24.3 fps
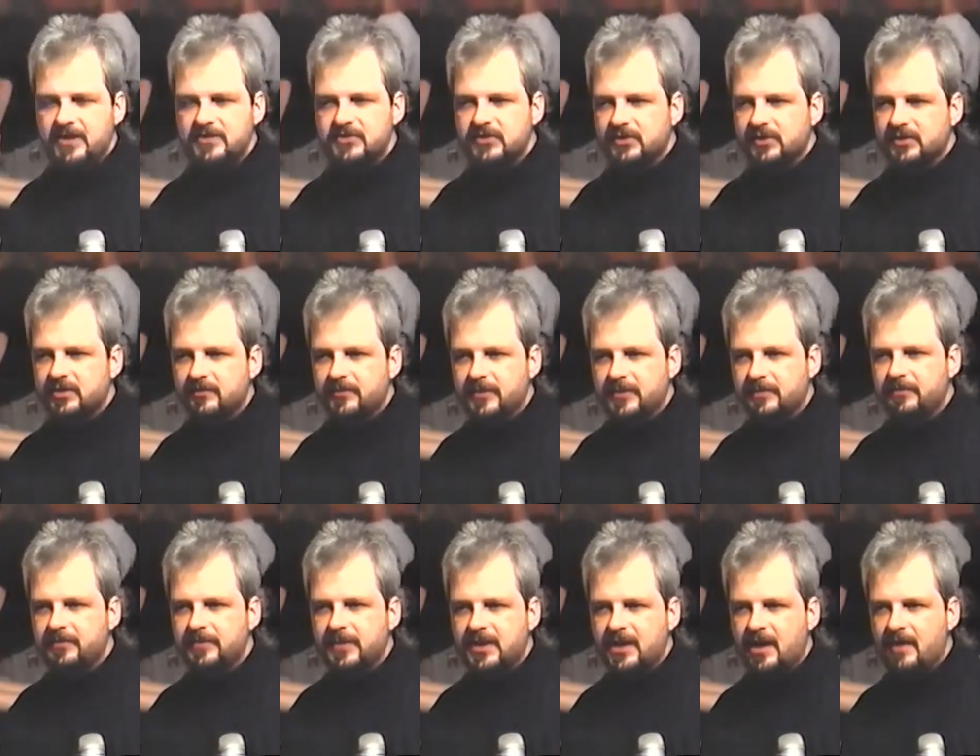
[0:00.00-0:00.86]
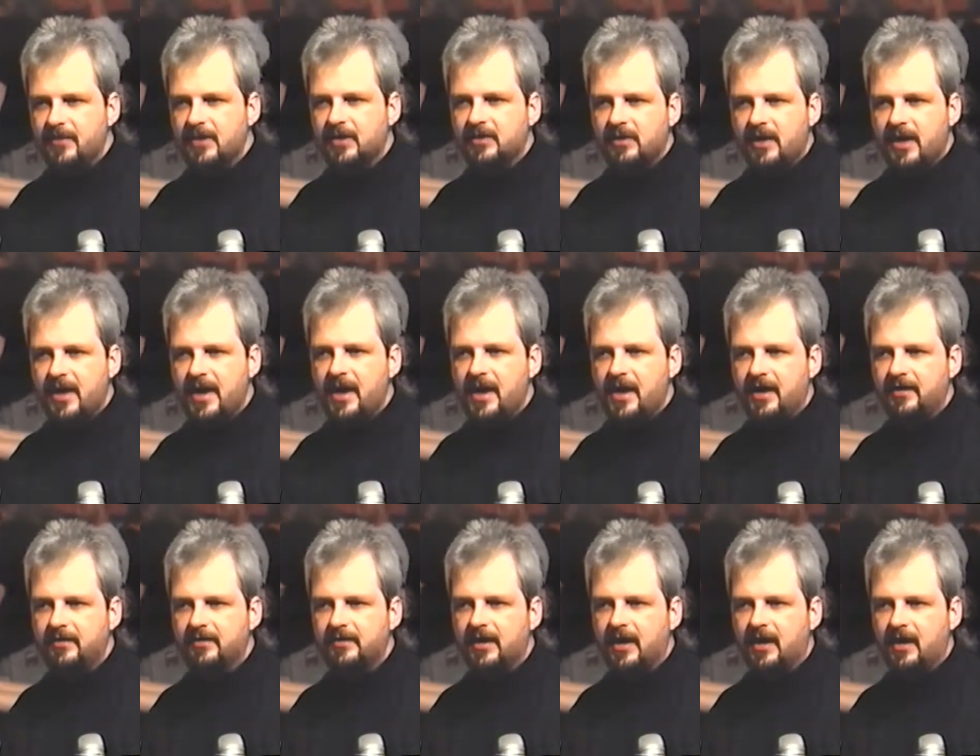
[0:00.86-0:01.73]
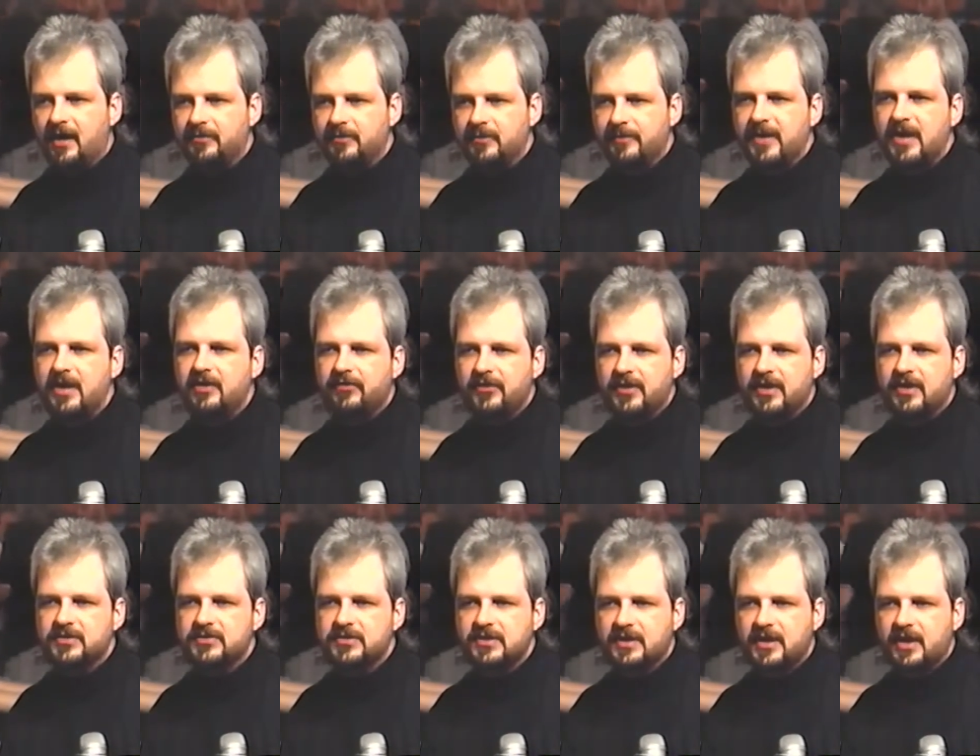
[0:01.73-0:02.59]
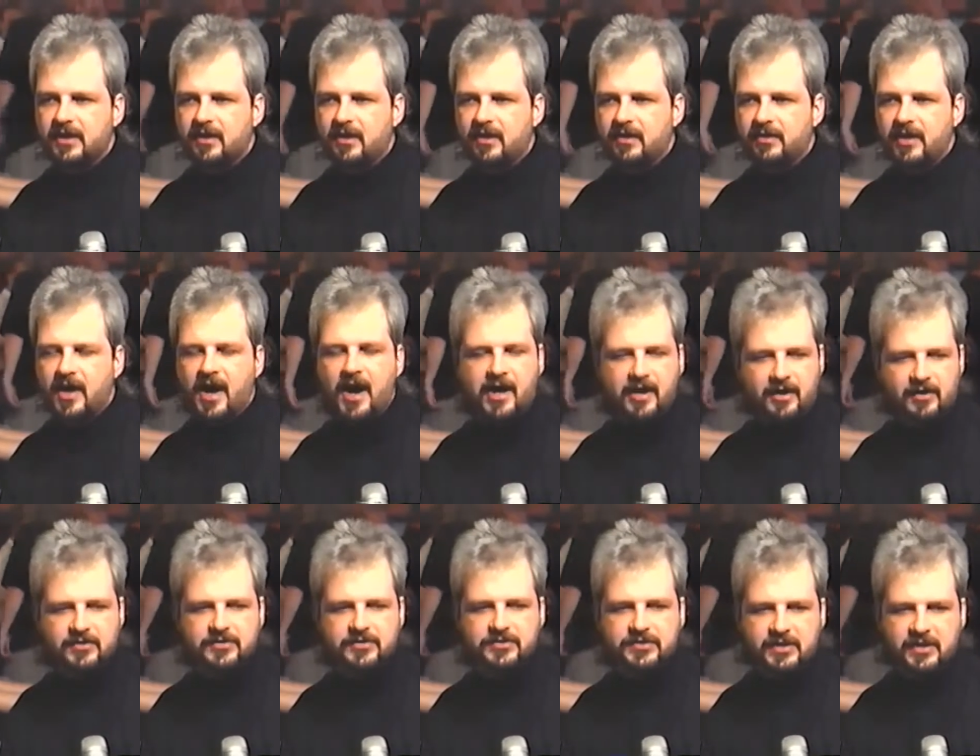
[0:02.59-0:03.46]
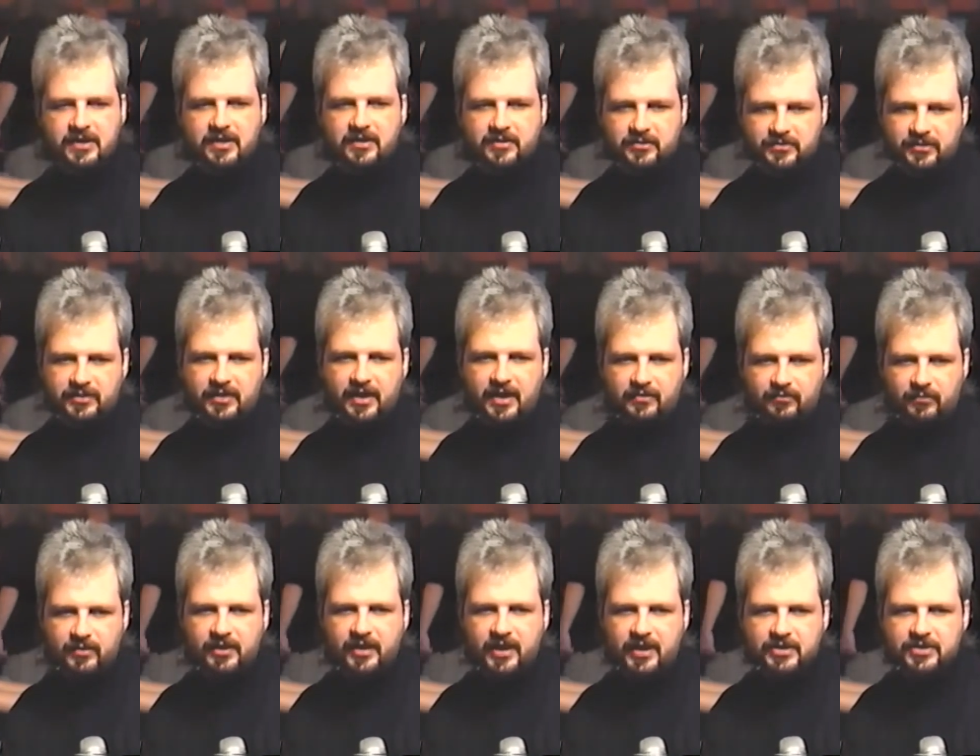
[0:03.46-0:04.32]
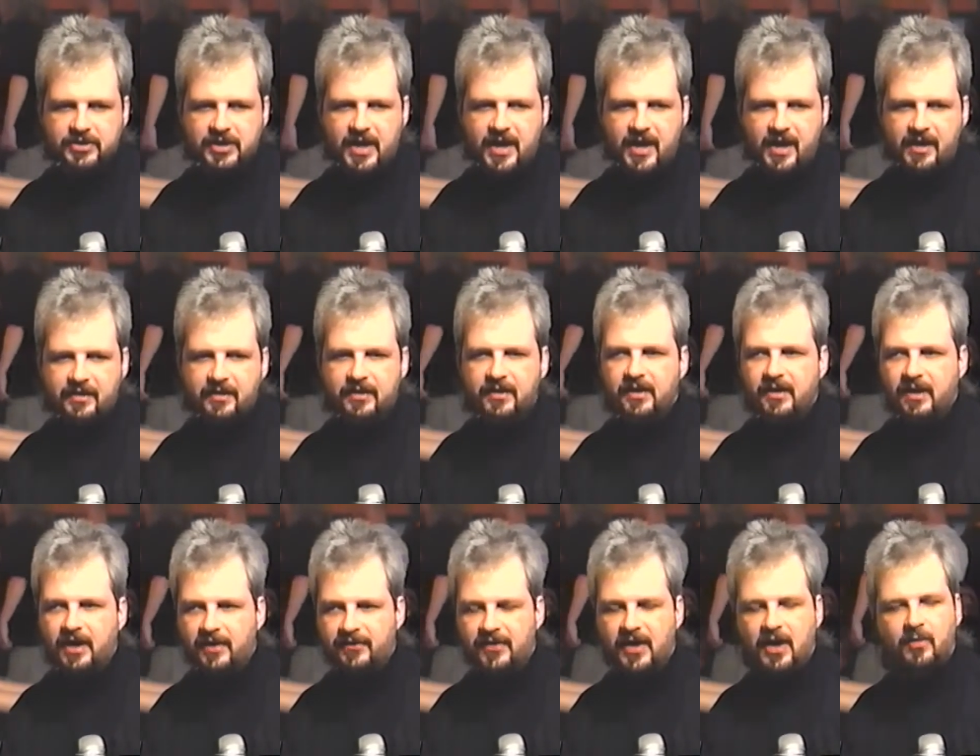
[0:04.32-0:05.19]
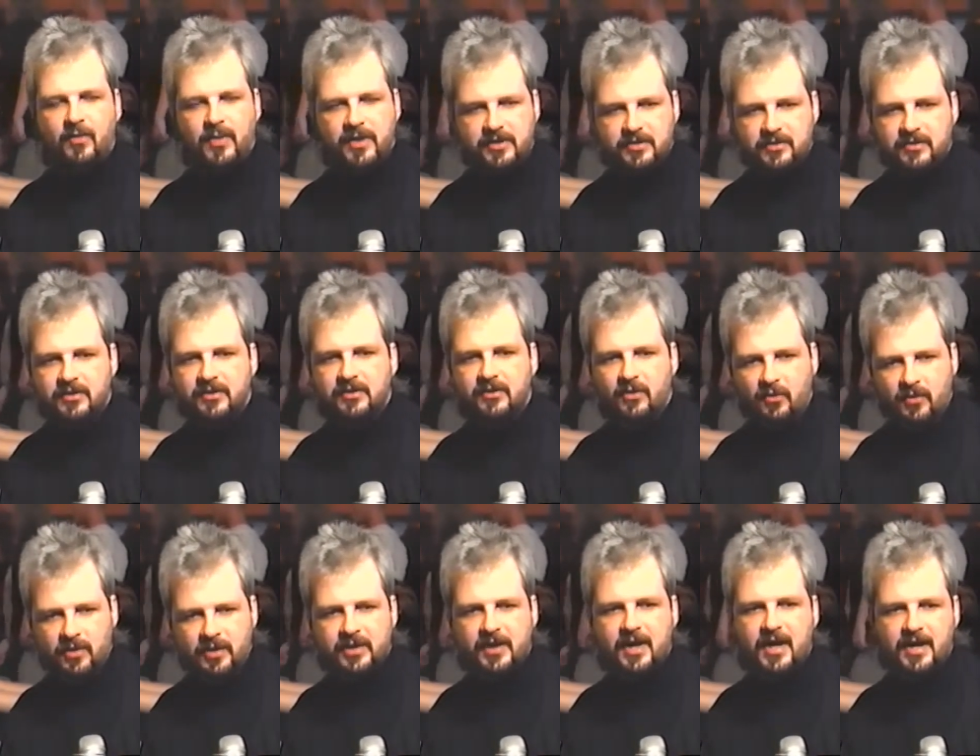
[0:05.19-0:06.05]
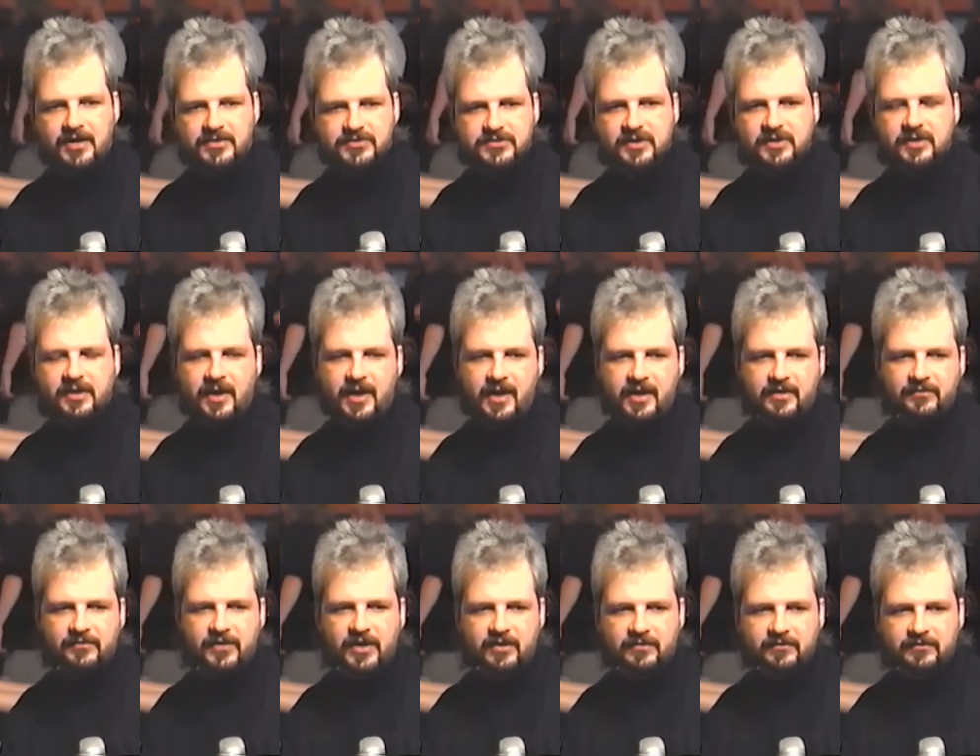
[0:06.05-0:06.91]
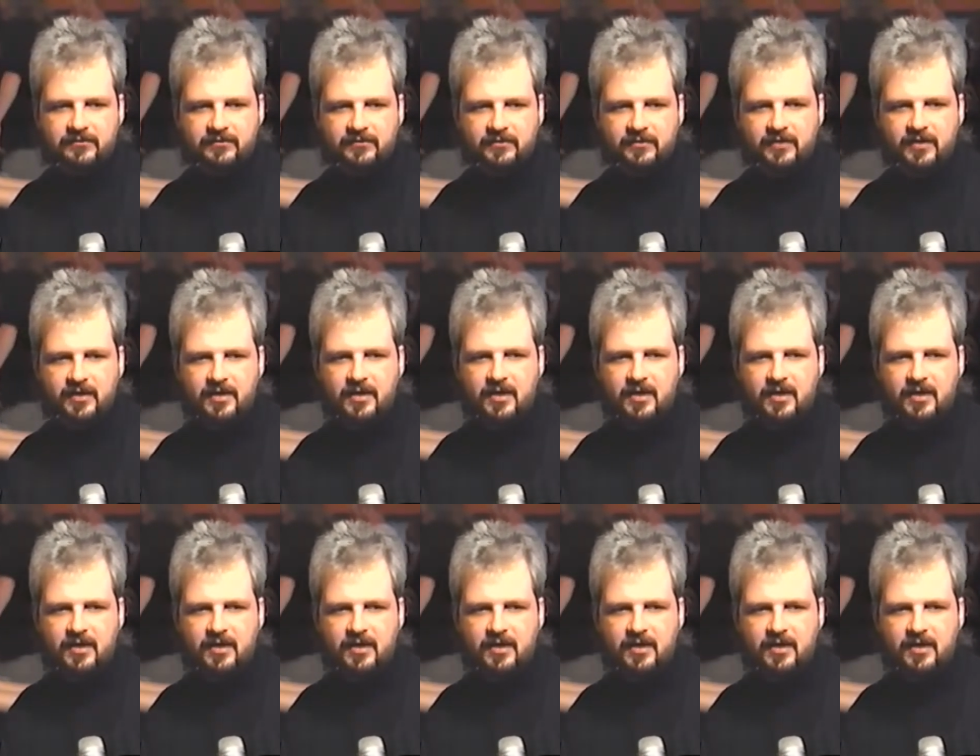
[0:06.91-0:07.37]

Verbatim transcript: basically to be become a clan, um, the main thing is to get on IRC, Internet Relay Chat, and that way you can organize the clan events.